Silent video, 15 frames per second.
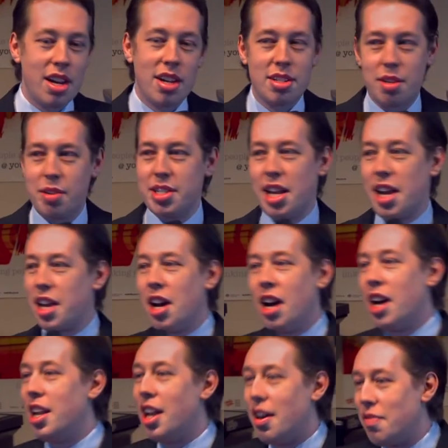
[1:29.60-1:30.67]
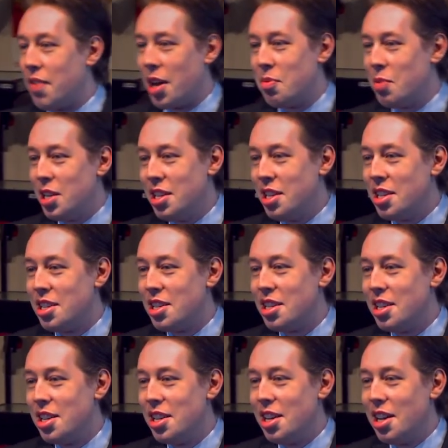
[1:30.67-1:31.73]
girls are always like, oh, I love Edward.
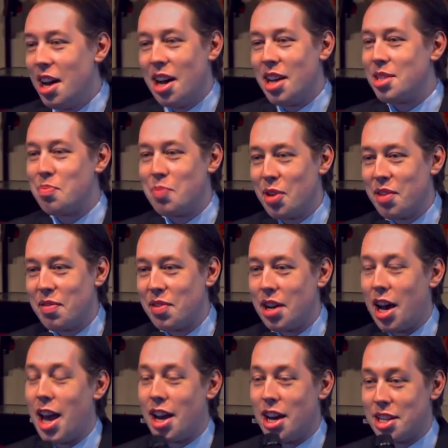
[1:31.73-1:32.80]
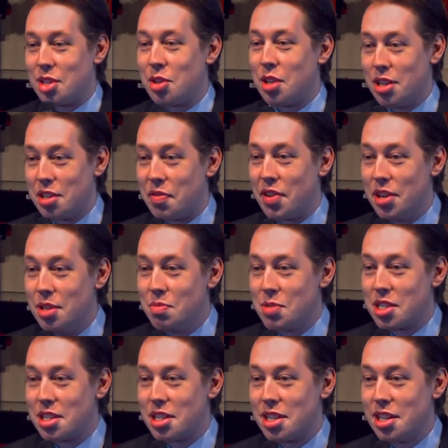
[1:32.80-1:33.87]
Oh, he's beautiful. Hey, I saw those
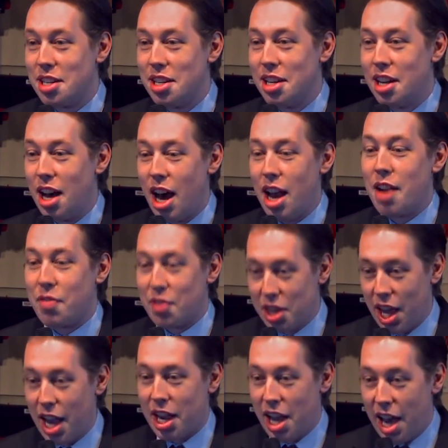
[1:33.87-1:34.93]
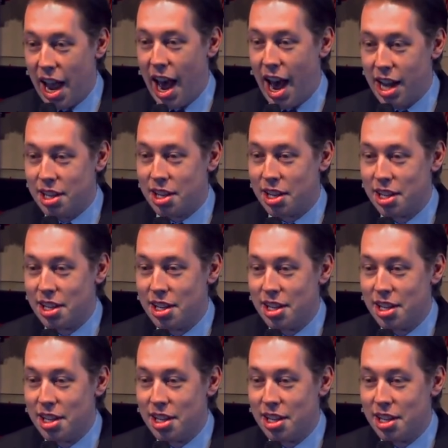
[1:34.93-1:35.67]
films. I had everything that guy has.